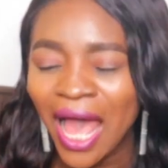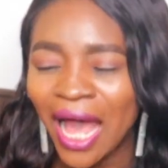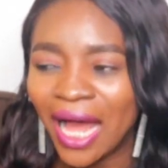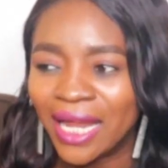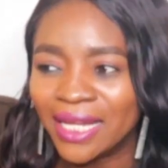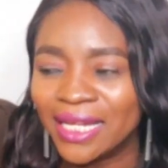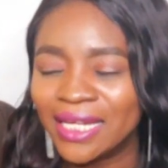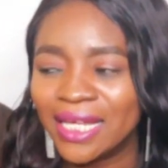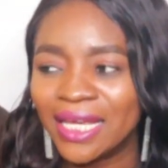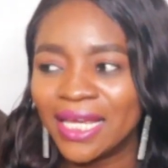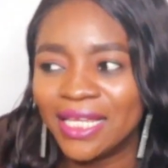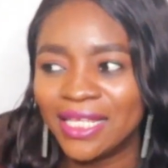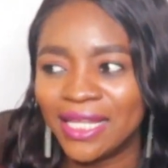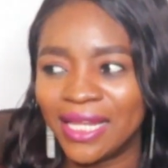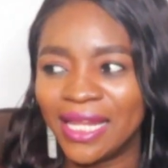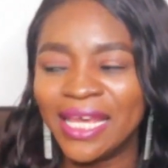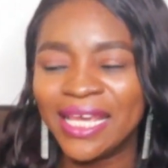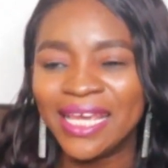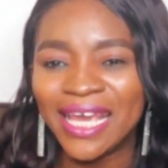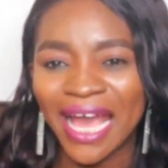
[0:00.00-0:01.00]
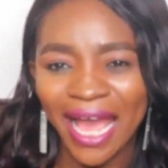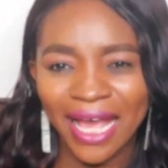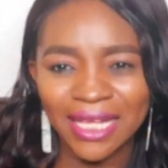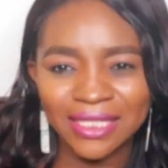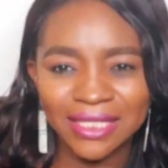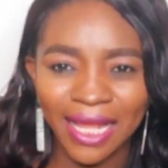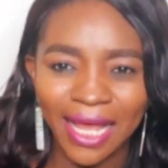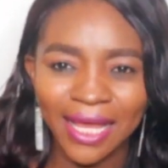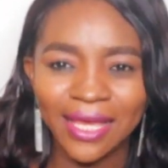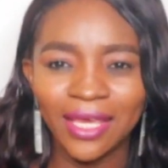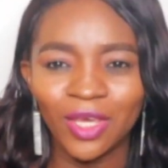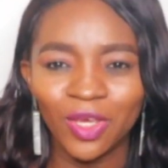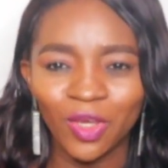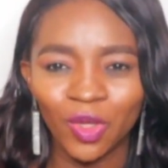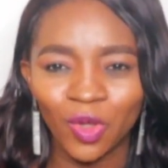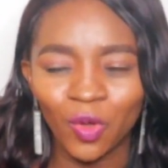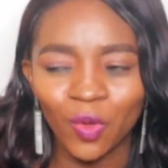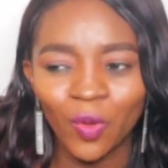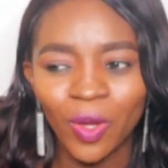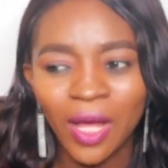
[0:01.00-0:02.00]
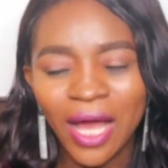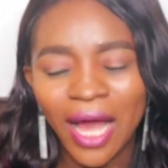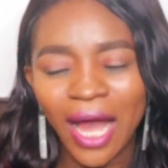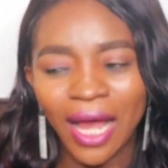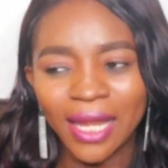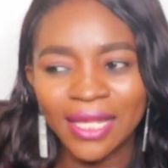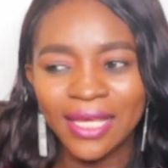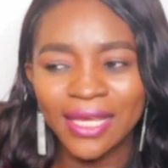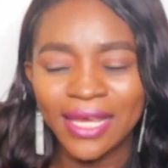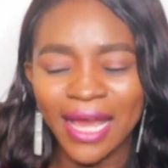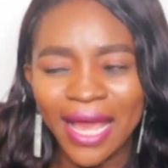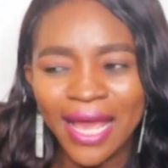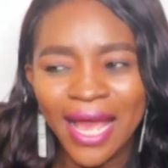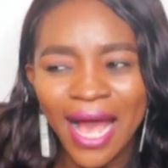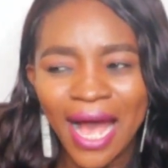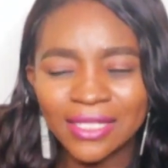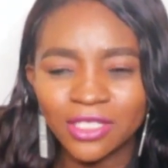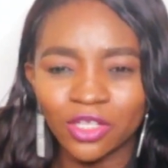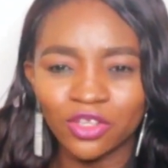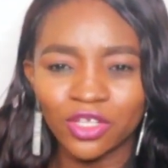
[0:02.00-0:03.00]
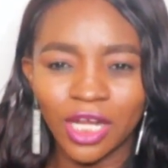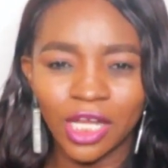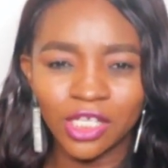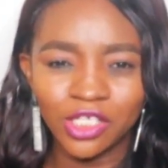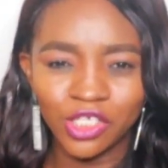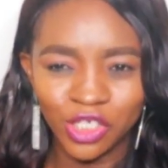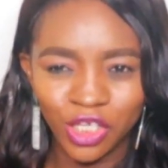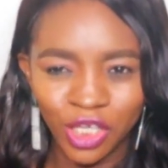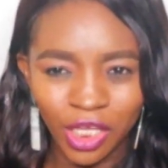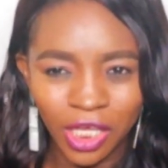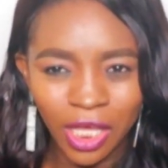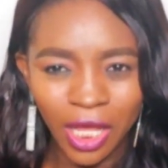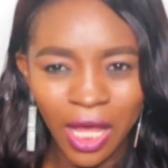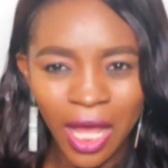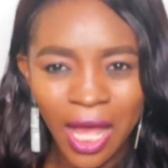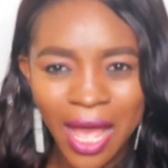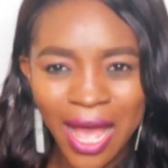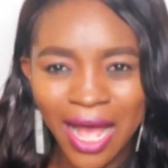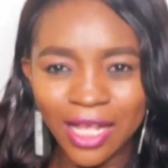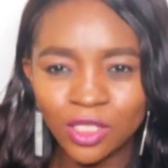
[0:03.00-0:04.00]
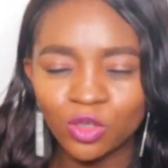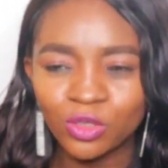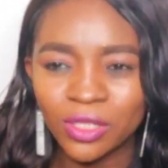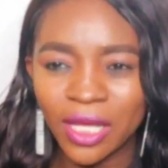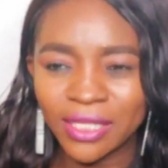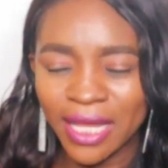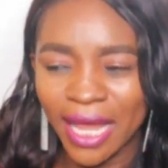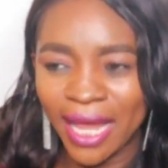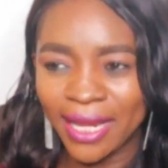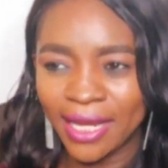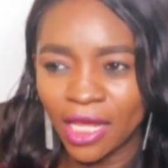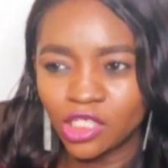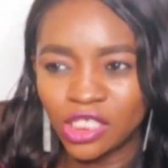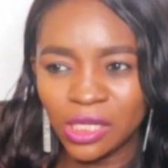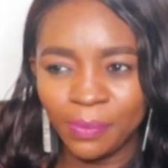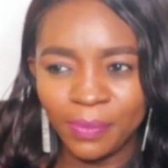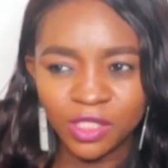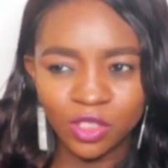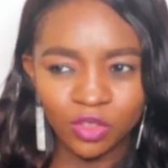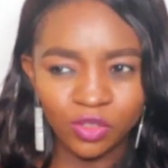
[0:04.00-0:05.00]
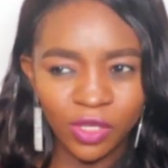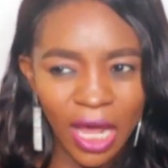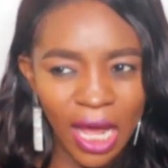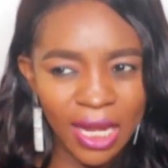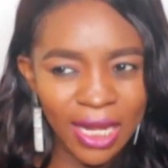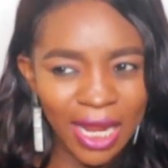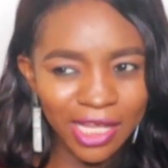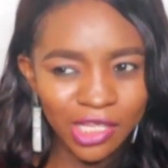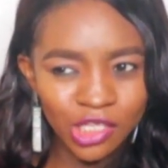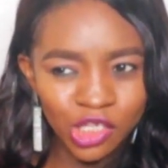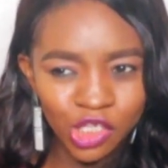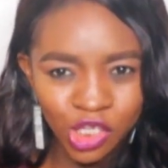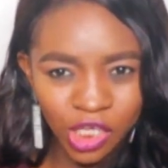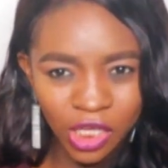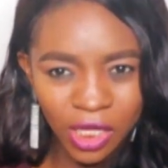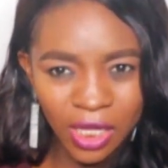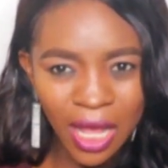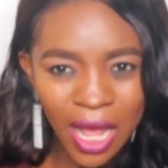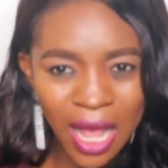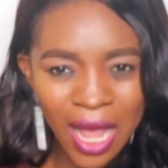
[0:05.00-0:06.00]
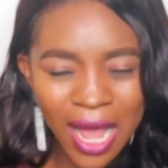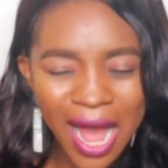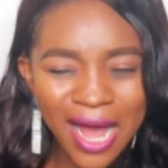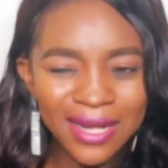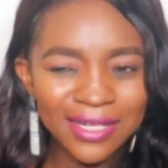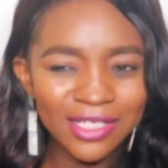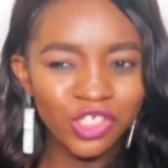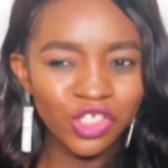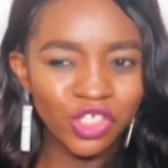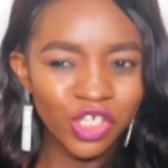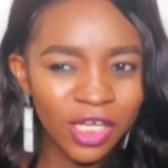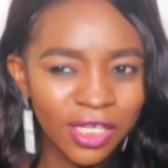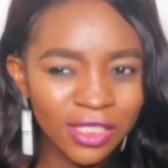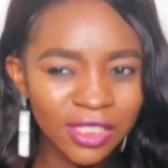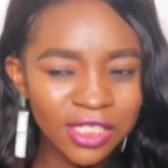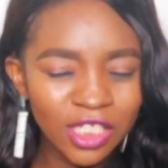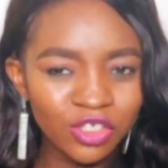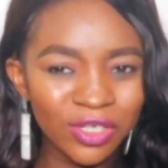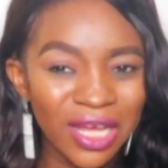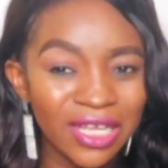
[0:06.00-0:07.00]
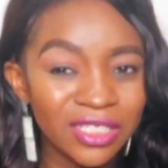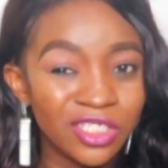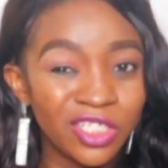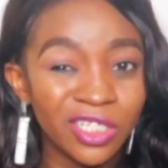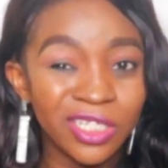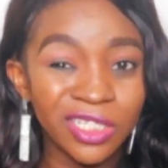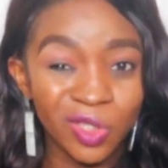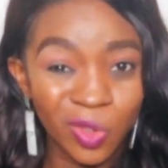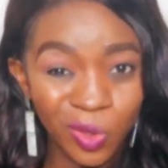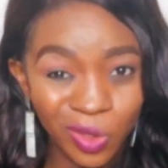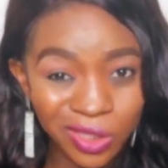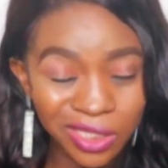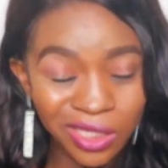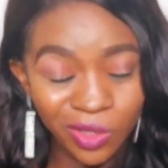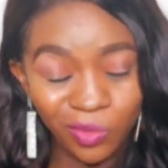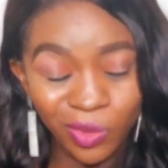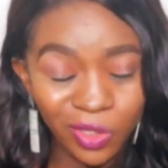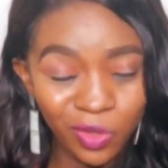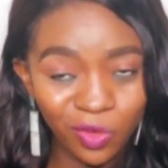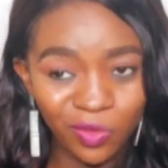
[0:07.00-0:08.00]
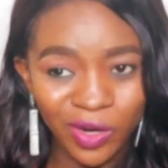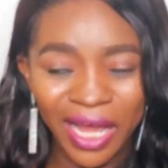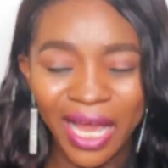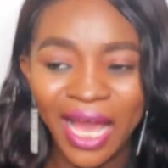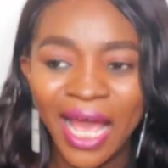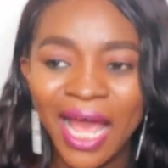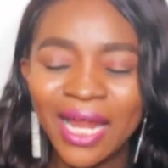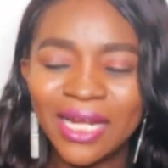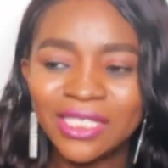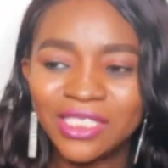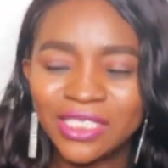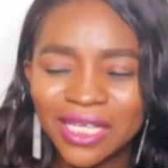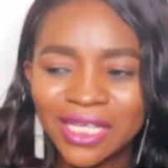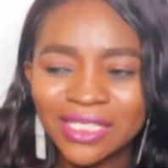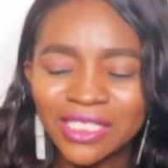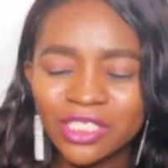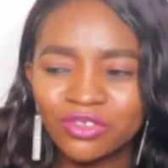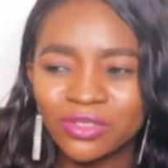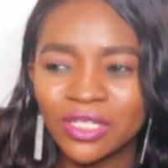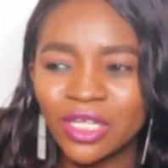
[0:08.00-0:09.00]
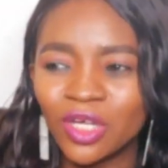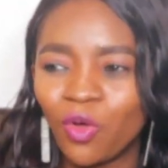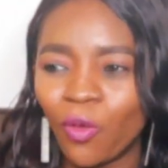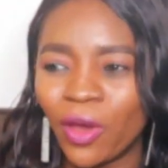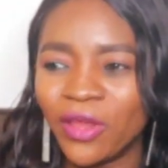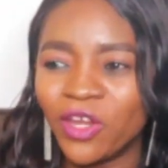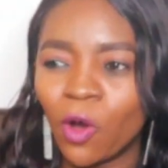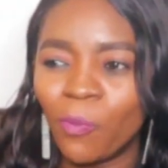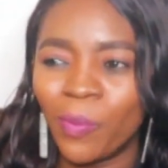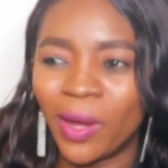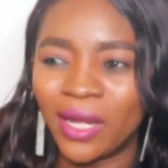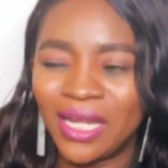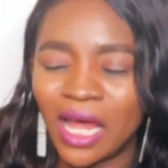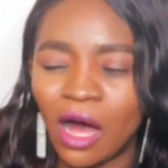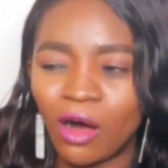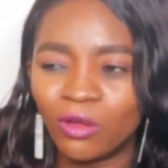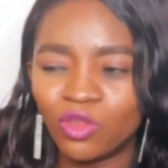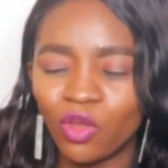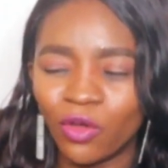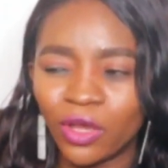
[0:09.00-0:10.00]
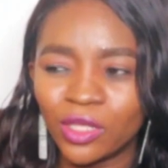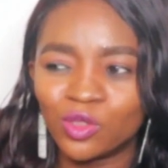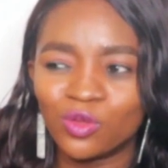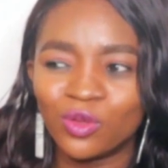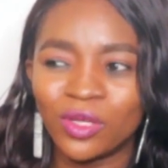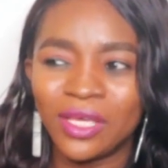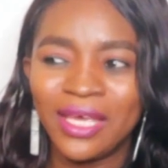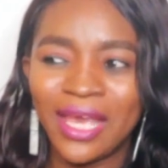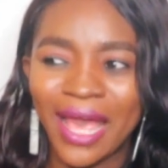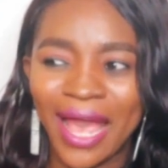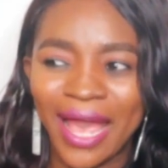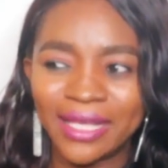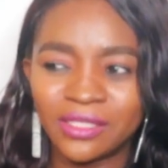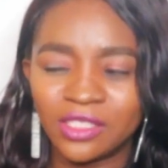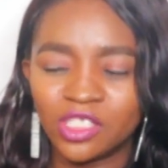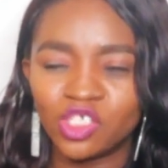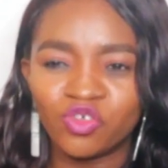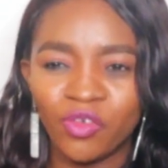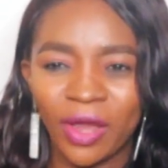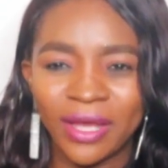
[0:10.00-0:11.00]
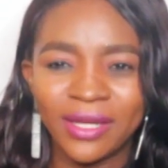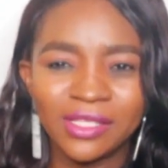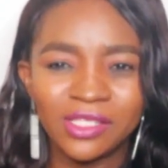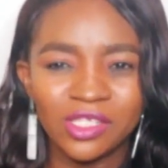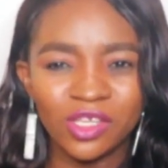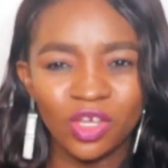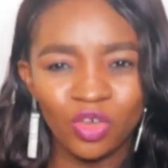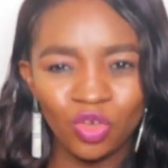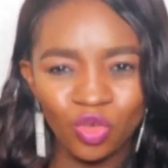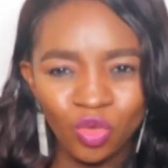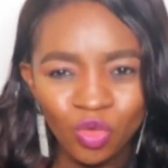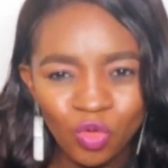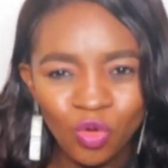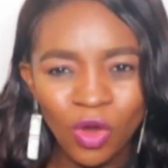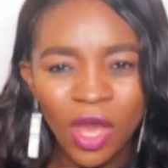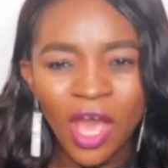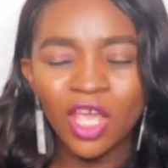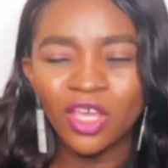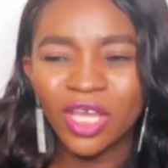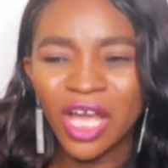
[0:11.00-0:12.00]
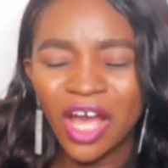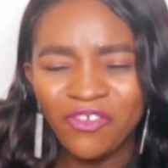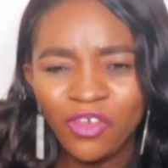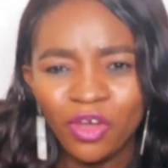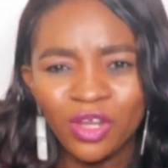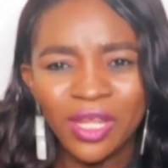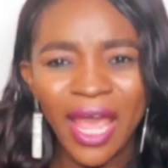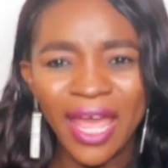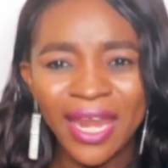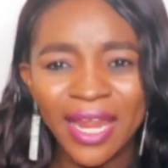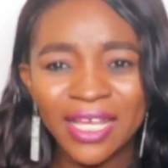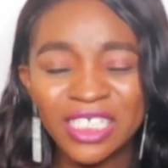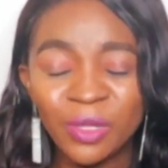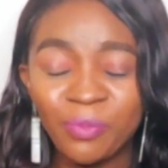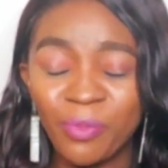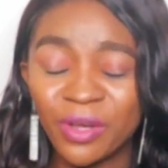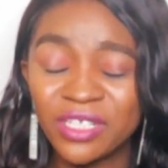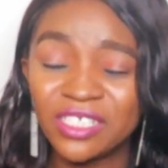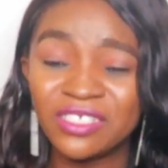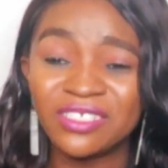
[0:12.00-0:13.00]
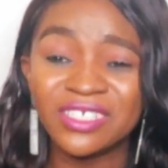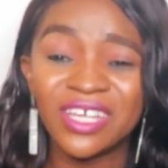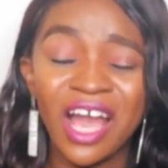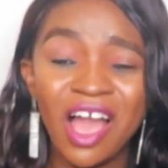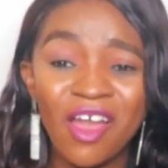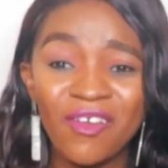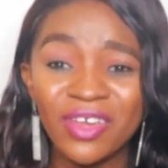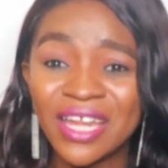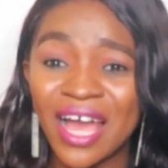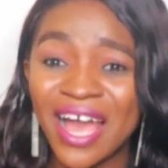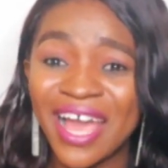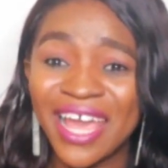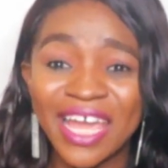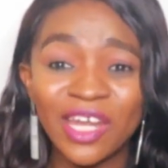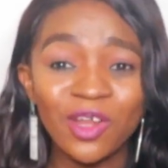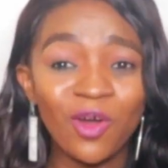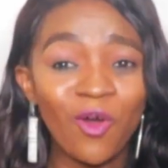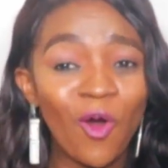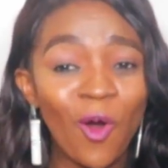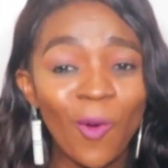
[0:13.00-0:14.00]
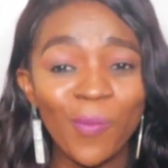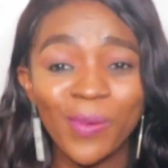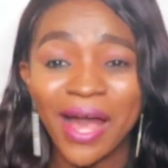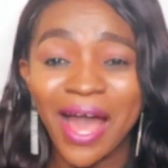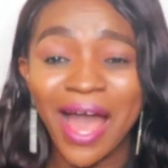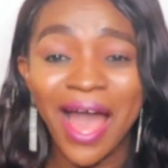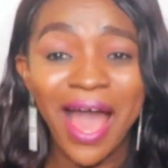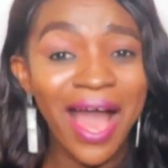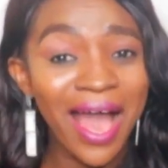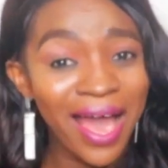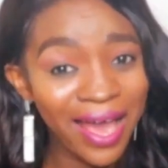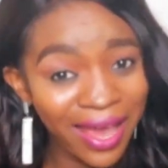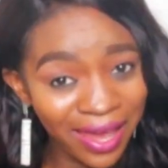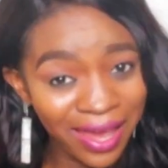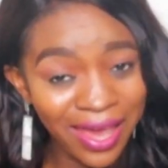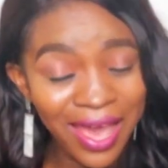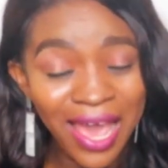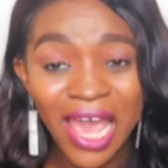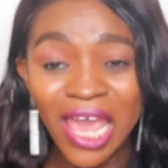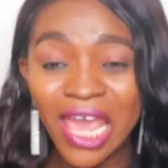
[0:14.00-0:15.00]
And then the guy is liking you, and the guy has another chick. And so there's energy between you and that chick. And the chick is literally, the chick is cussy, we know, right? The chick is literally going up and down, talking to guys, discrediting you. You can feel the energy, but she's still carrying her head up high.